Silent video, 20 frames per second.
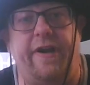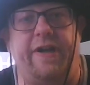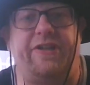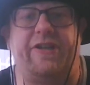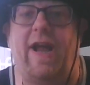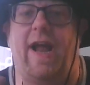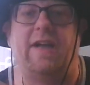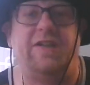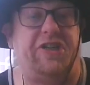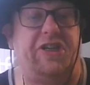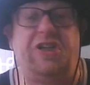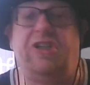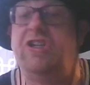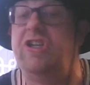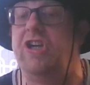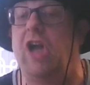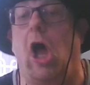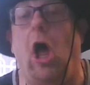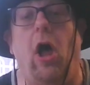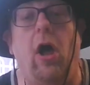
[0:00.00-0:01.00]
to shine. She's
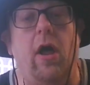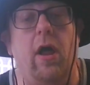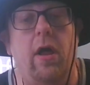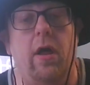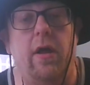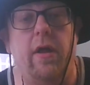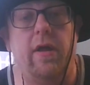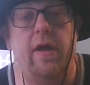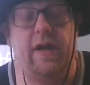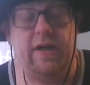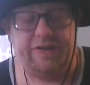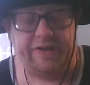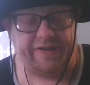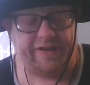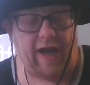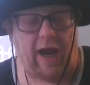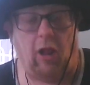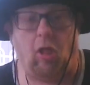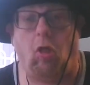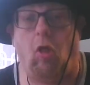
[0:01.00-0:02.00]
young. She's
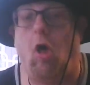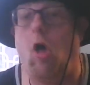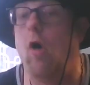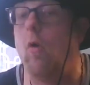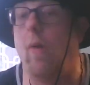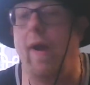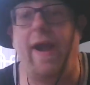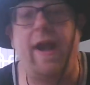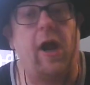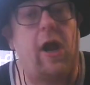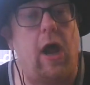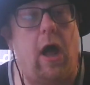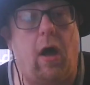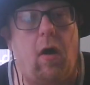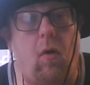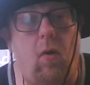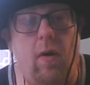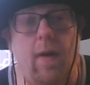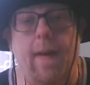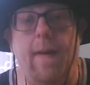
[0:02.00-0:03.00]
got a long way to
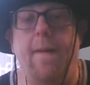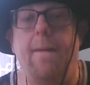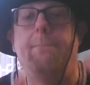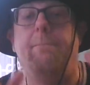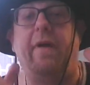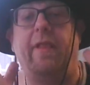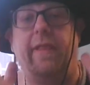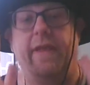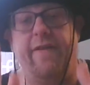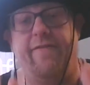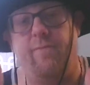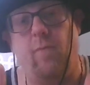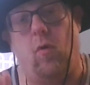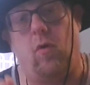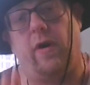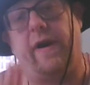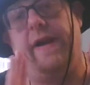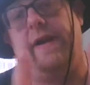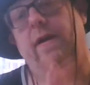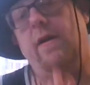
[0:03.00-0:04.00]
go. But Liv
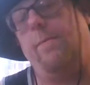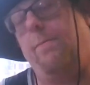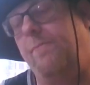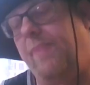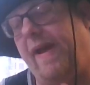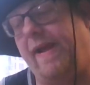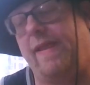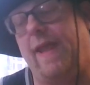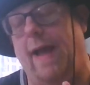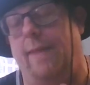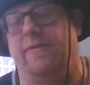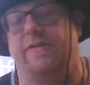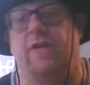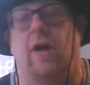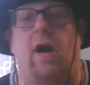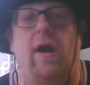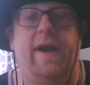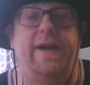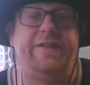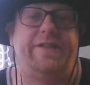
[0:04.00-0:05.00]
Morgan, big-time
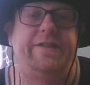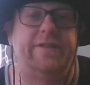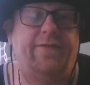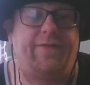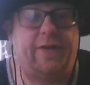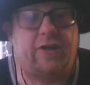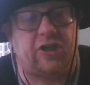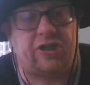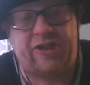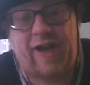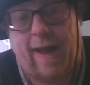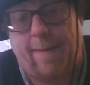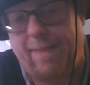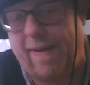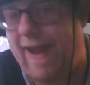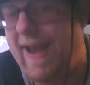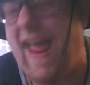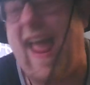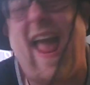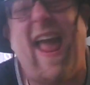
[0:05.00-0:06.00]
star, and she's a future
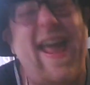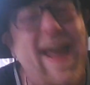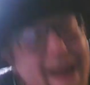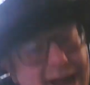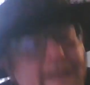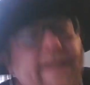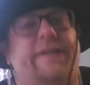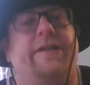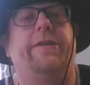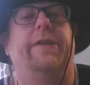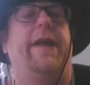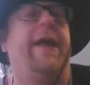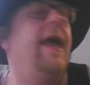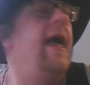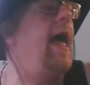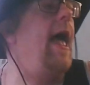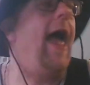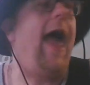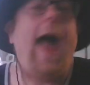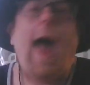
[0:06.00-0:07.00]
champion. Easily.
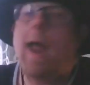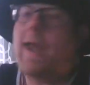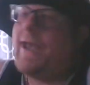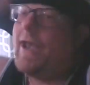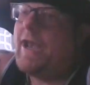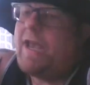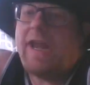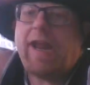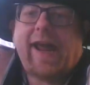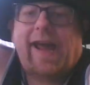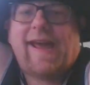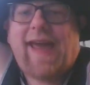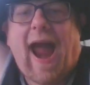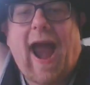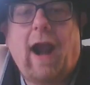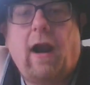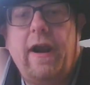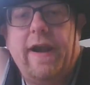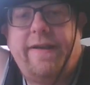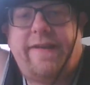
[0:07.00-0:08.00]

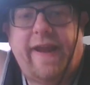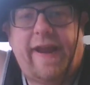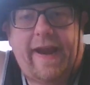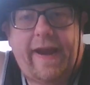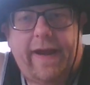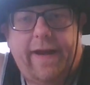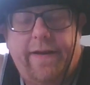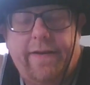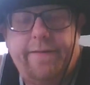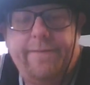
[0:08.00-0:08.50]
Guaranteed.